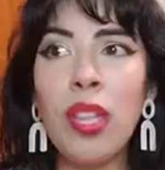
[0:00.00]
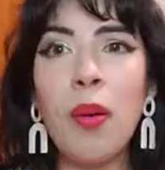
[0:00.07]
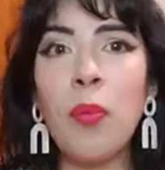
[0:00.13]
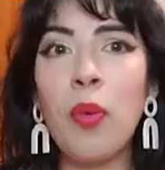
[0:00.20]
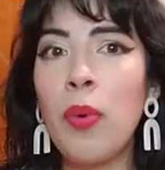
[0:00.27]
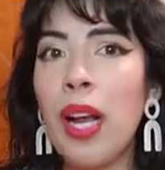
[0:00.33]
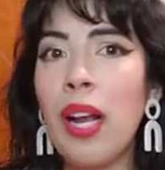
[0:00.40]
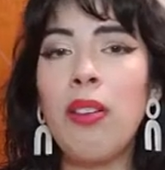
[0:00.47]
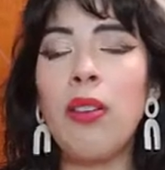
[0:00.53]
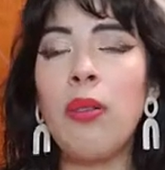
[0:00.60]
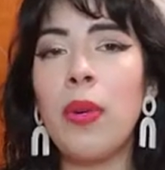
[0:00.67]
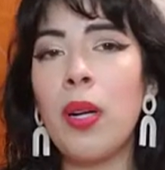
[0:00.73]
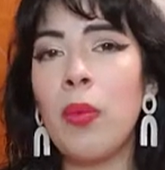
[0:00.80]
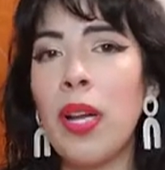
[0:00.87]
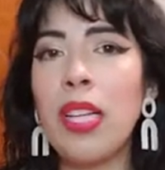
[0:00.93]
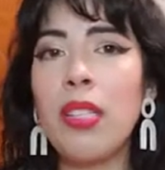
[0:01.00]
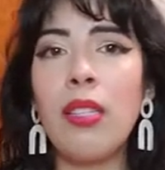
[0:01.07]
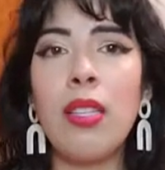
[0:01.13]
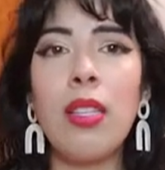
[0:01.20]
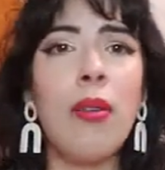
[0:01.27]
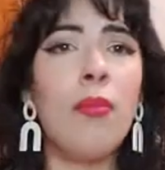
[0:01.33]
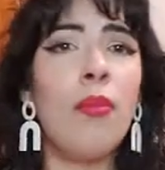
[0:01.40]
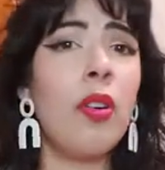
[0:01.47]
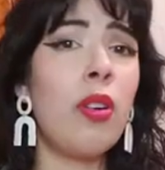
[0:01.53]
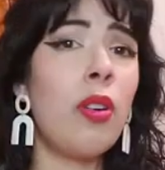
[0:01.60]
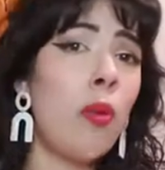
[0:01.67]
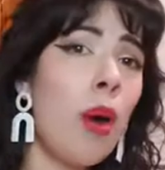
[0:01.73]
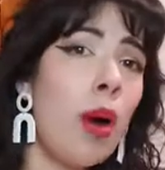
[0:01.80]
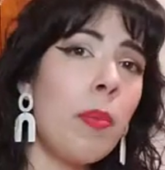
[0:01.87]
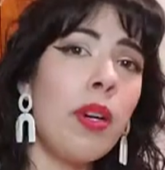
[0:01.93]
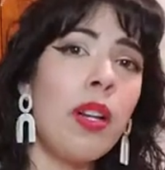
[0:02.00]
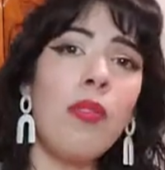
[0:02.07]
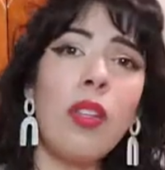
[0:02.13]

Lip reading: them around or rearranging them for cooperative